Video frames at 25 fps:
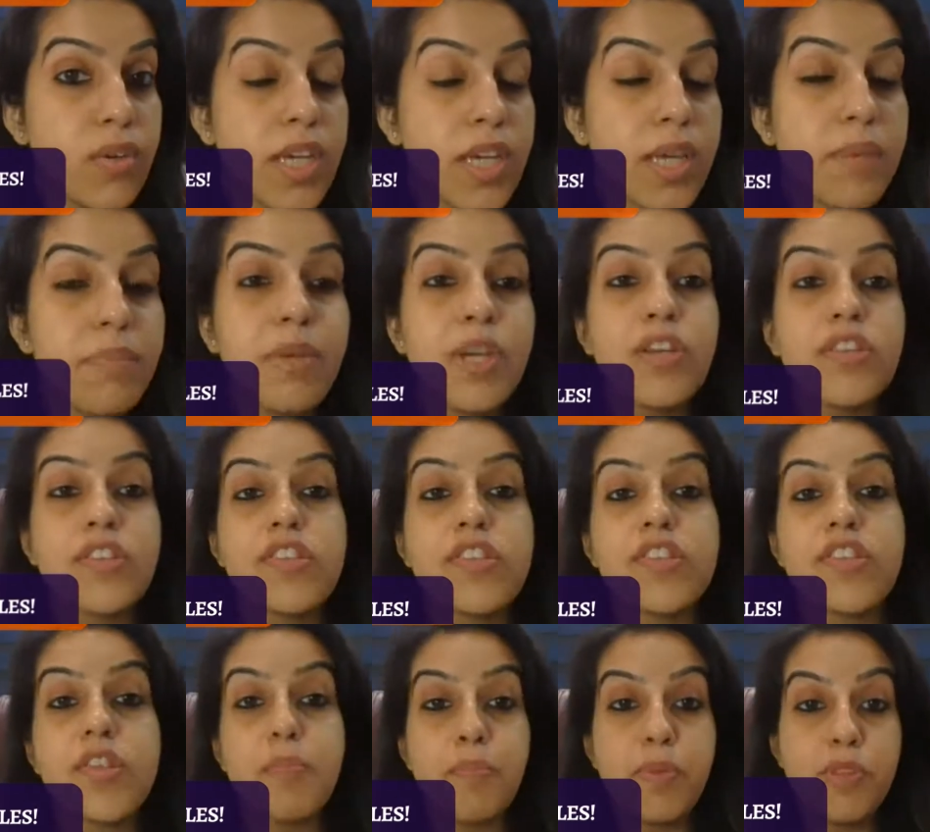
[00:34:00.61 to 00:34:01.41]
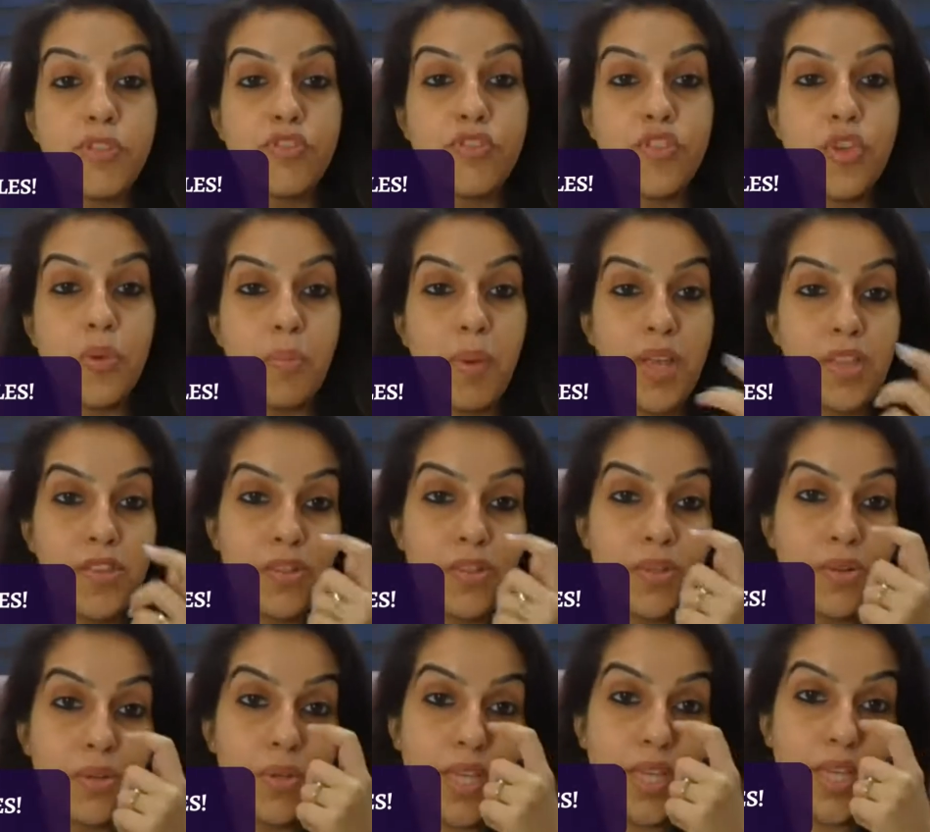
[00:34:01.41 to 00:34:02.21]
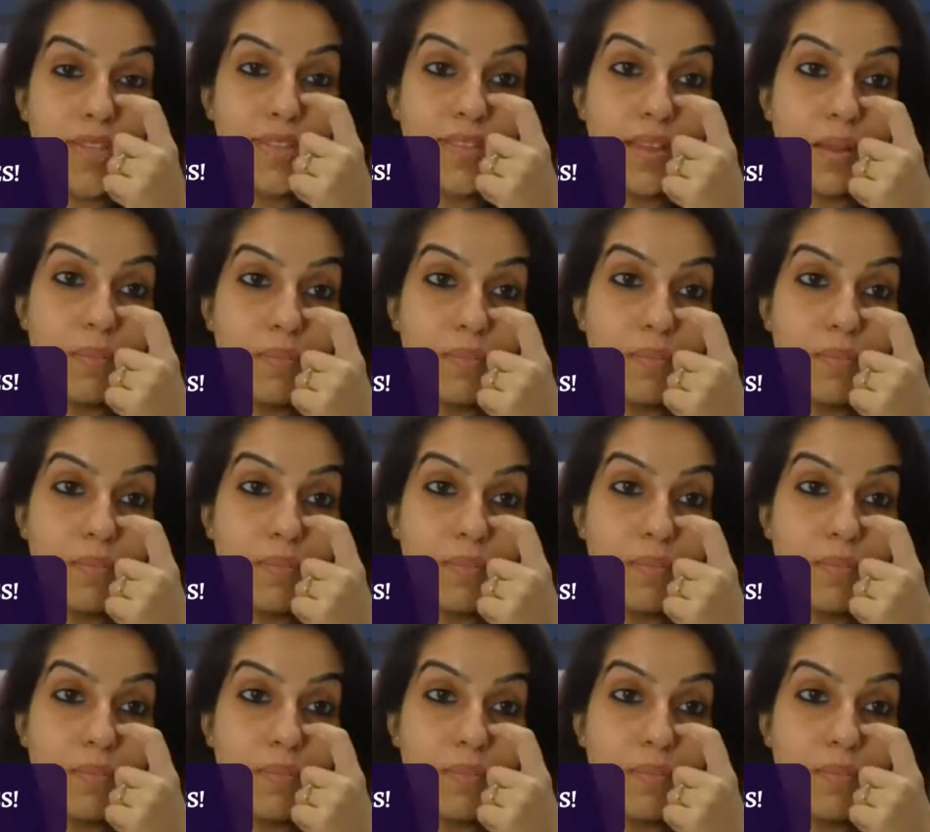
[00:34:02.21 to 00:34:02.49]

Okay, because it's a picture puzzle. Okay, it's